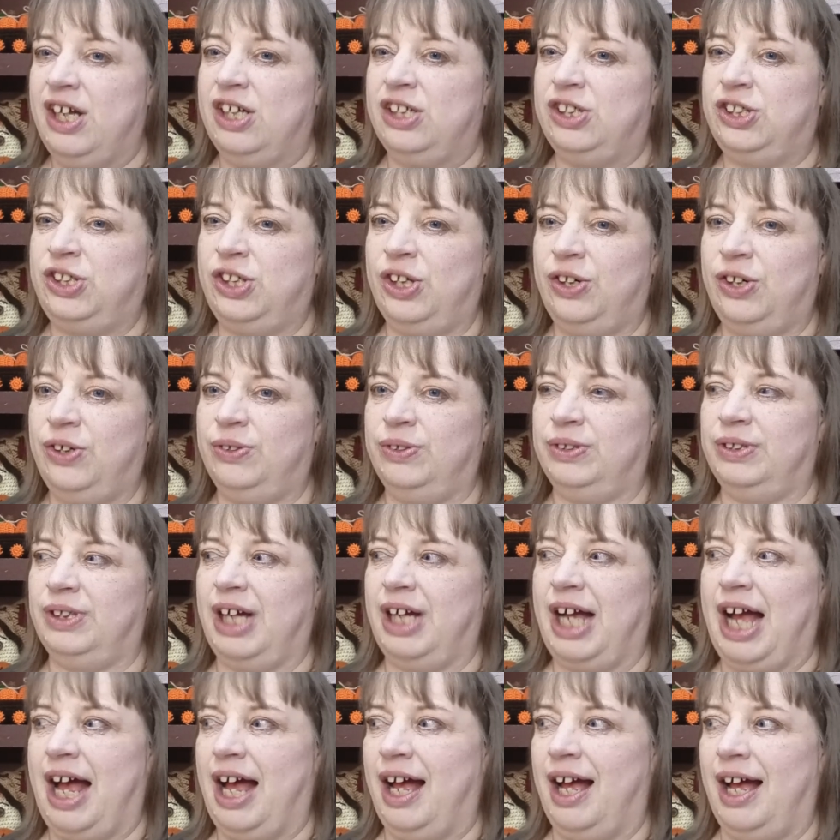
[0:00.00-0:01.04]
So
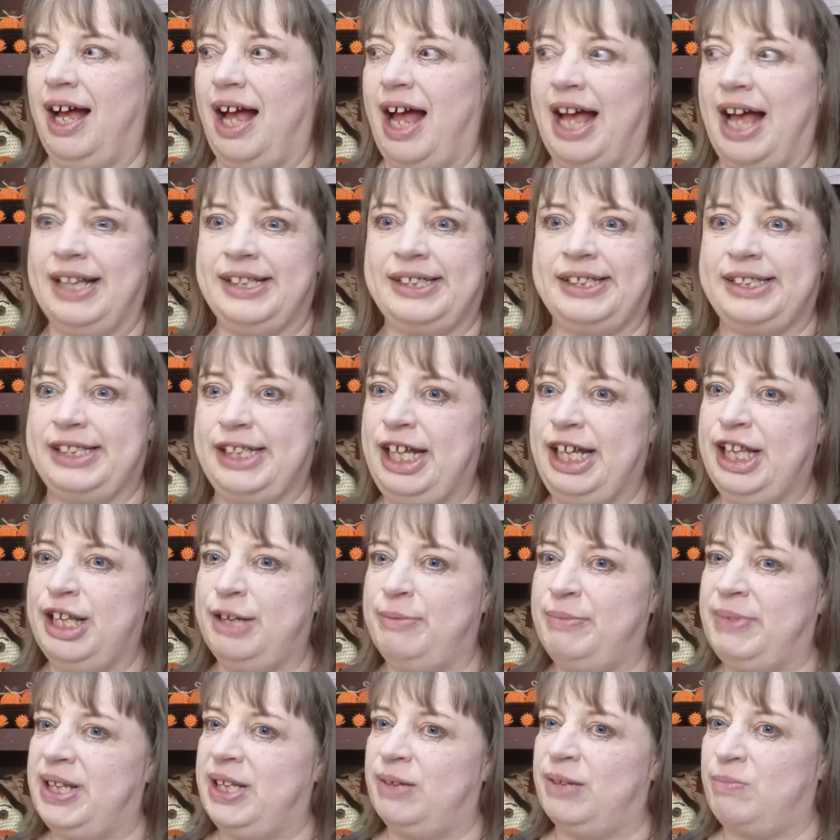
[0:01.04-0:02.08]
I see
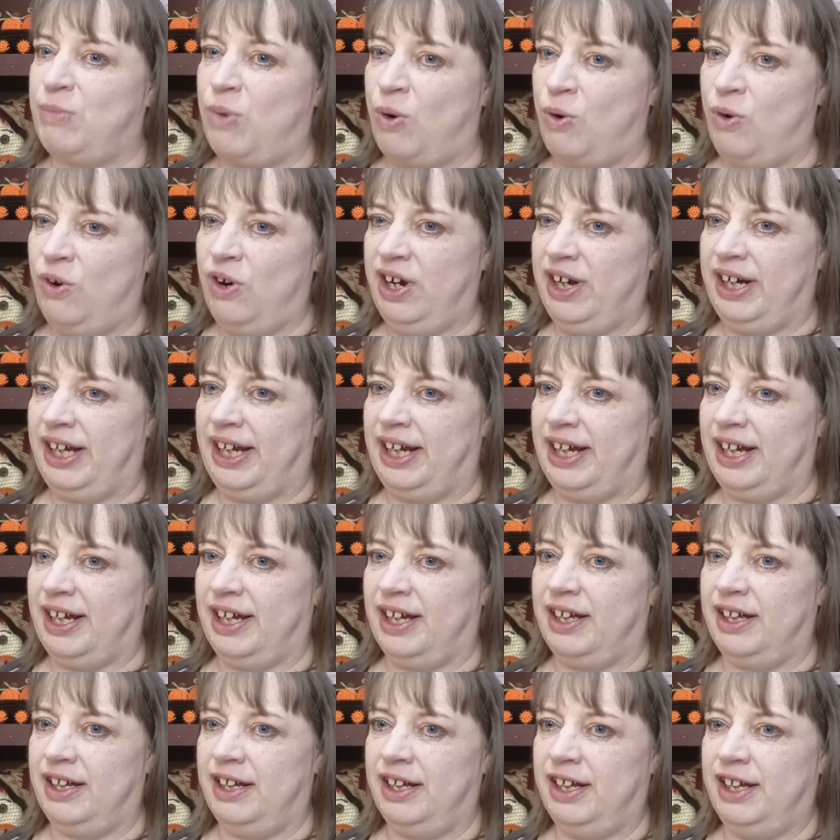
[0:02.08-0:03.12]
them in the morning,
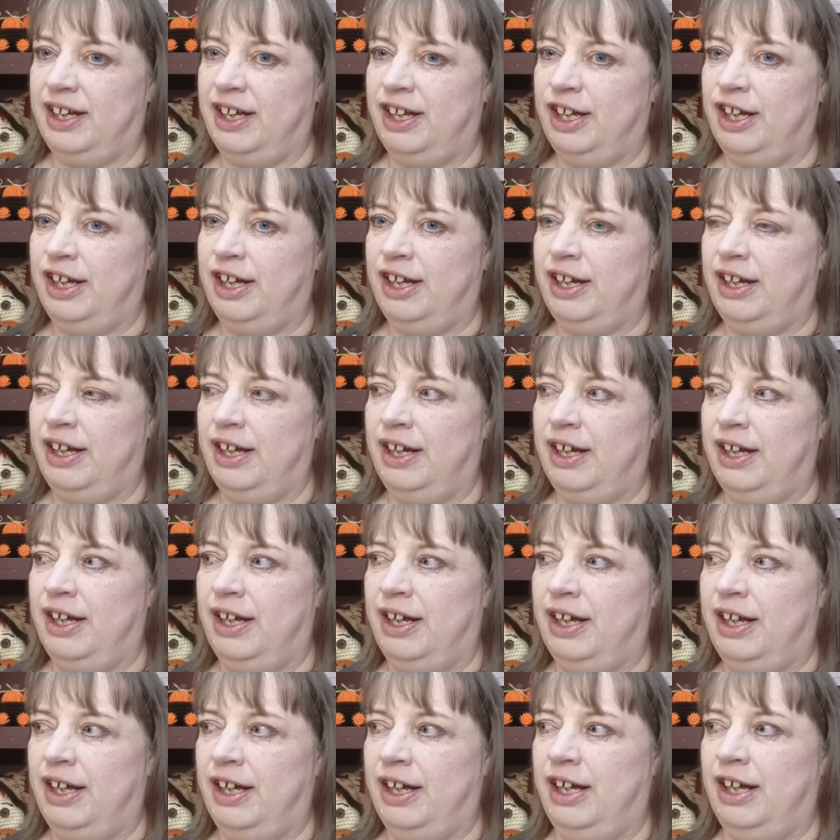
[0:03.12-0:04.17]

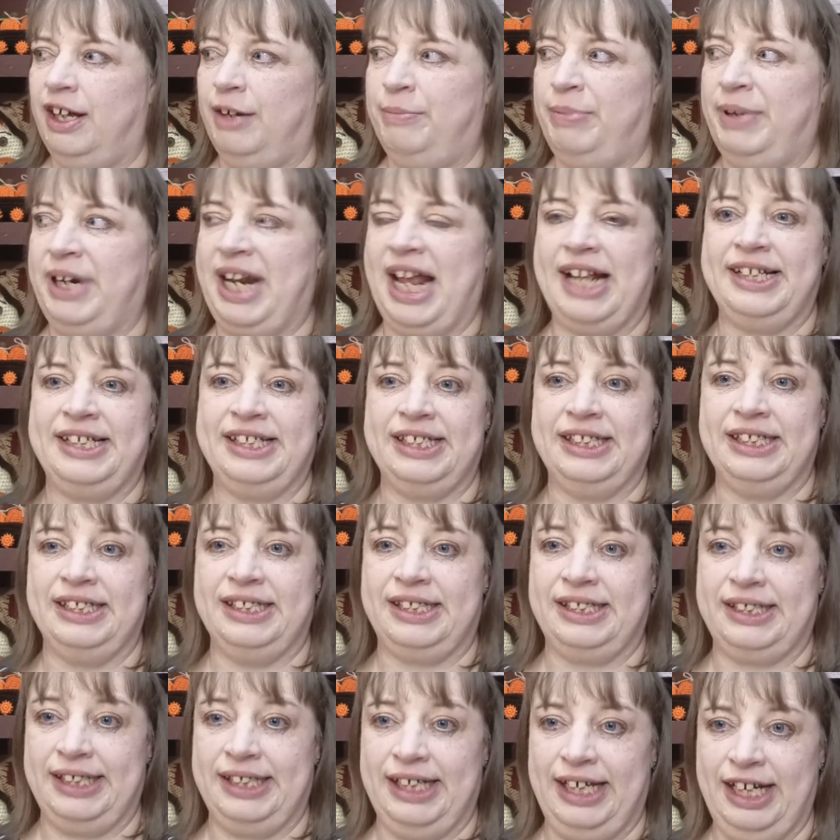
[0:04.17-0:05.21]
but I didn't
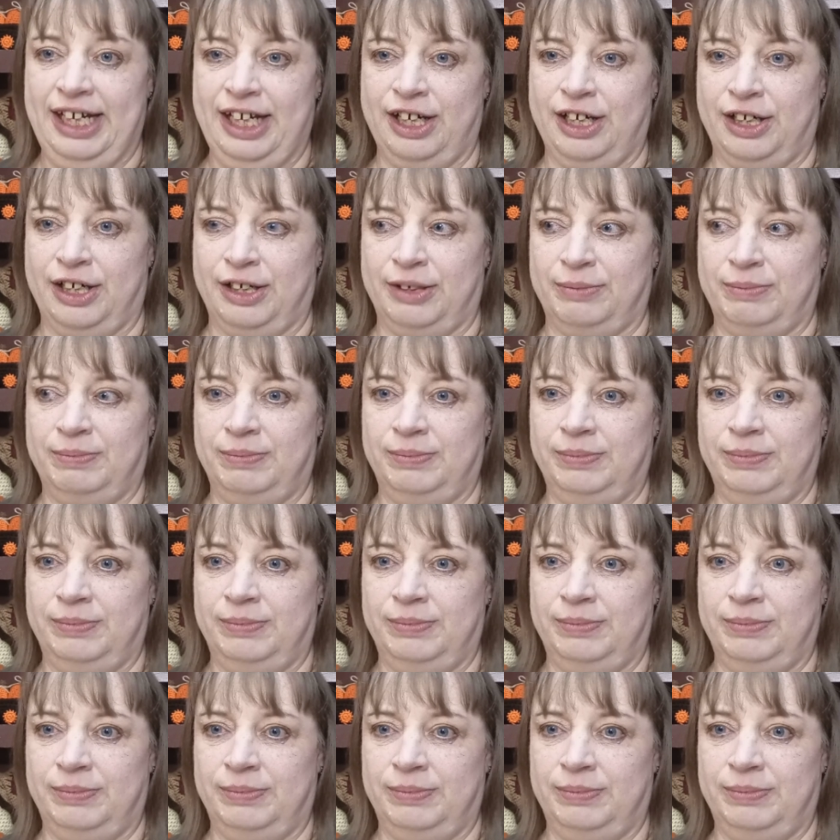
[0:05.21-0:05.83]
see him.